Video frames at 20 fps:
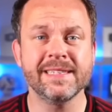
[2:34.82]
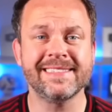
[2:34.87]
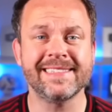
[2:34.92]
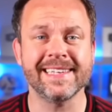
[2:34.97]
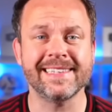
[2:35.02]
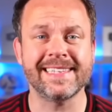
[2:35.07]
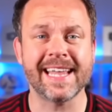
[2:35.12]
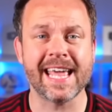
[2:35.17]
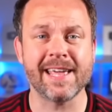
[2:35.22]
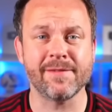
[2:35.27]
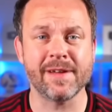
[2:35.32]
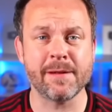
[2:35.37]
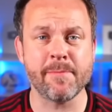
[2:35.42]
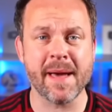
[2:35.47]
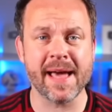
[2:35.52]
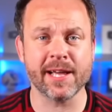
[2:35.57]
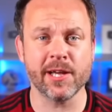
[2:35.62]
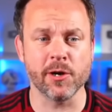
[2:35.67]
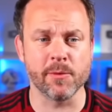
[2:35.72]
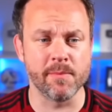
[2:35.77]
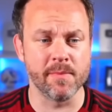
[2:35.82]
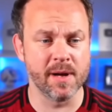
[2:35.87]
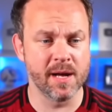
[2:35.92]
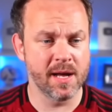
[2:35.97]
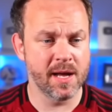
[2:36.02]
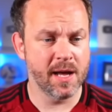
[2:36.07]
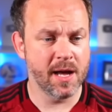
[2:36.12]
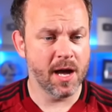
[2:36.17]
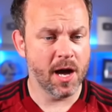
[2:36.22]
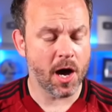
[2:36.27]
Mr. David Beckham.
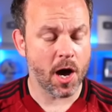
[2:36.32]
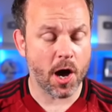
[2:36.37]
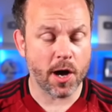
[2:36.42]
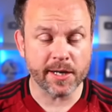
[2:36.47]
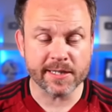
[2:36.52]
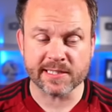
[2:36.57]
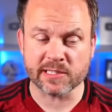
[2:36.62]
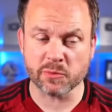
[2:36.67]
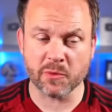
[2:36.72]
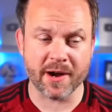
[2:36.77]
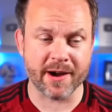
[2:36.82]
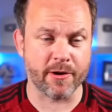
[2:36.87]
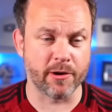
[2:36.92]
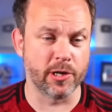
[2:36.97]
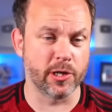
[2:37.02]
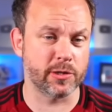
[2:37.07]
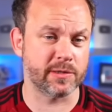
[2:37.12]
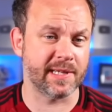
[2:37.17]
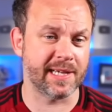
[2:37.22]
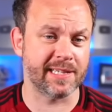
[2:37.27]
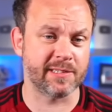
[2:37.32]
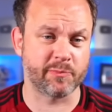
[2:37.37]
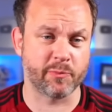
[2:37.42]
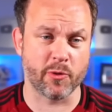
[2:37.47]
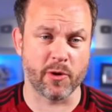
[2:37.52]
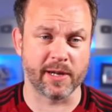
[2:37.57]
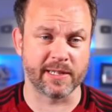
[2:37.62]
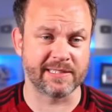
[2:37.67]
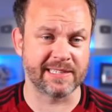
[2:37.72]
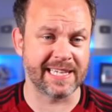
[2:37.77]
I swear I looked at his
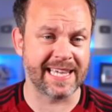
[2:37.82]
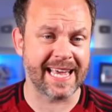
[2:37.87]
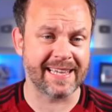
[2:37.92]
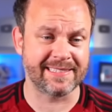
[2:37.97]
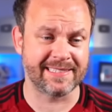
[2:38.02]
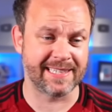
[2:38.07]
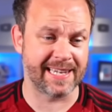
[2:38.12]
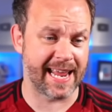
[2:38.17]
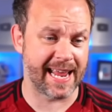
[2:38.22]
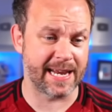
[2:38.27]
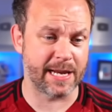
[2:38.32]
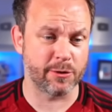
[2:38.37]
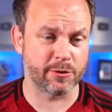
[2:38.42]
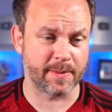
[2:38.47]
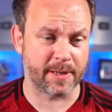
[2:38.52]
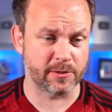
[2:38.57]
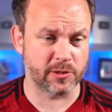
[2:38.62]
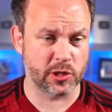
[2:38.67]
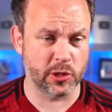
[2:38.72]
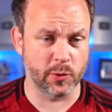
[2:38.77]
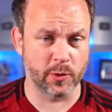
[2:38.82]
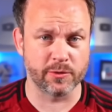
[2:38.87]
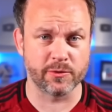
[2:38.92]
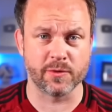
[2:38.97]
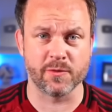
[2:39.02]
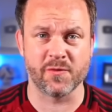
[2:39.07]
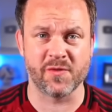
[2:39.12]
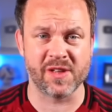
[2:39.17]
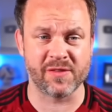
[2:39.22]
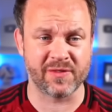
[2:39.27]
price yesterday and he was about
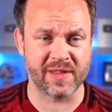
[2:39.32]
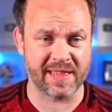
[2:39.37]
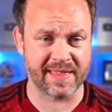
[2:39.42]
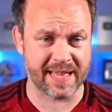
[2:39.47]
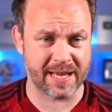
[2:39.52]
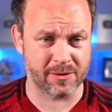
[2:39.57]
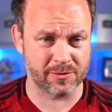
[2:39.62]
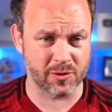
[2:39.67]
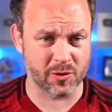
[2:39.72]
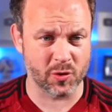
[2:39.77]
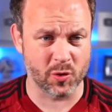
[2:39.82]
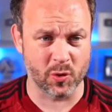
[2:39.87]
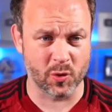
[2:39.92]
250,000